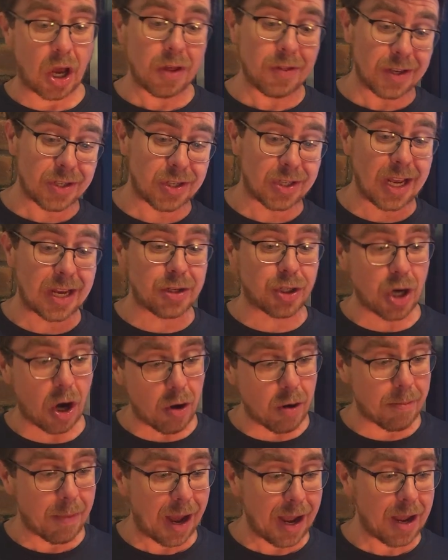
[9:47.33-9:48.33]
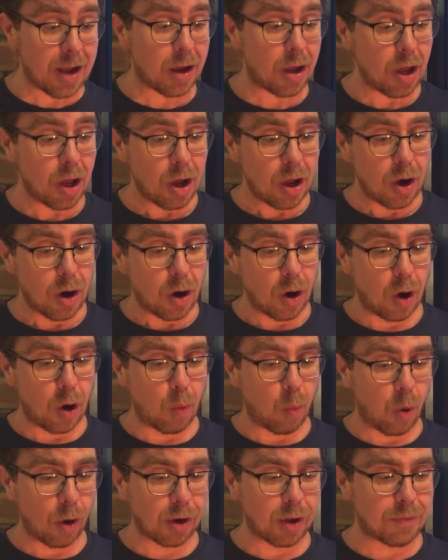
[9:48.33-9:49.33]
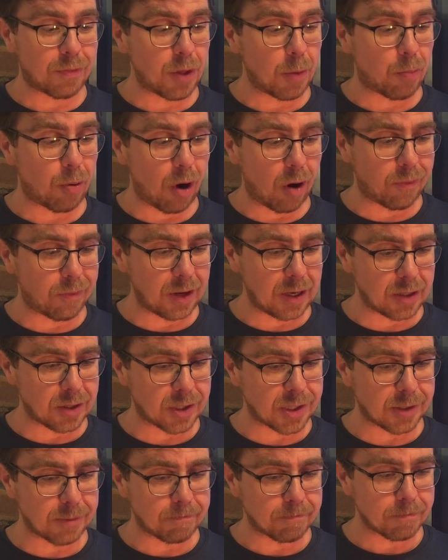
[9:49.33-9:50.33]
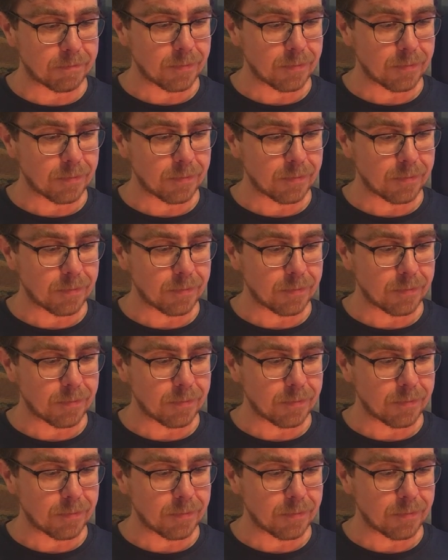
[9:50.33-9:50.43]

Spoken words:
others say Jeremiah, or one of the prophets.'"